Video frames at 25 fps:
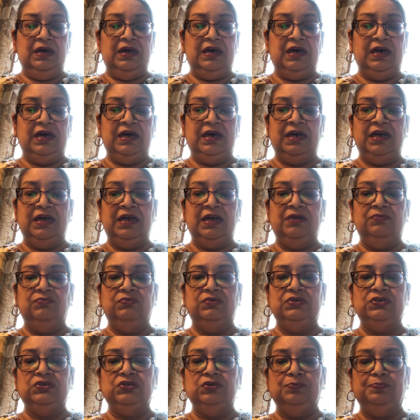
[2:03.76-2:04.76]
I
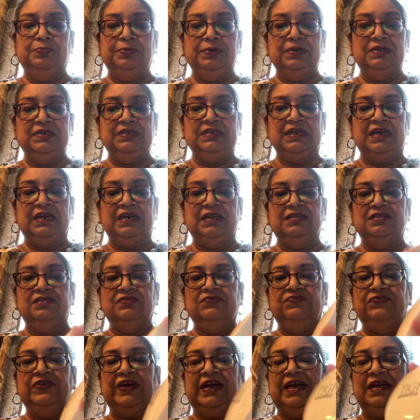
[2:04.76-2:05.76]
was super excited to
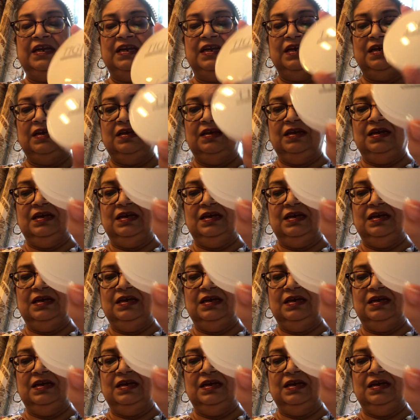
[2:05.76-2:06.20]
find it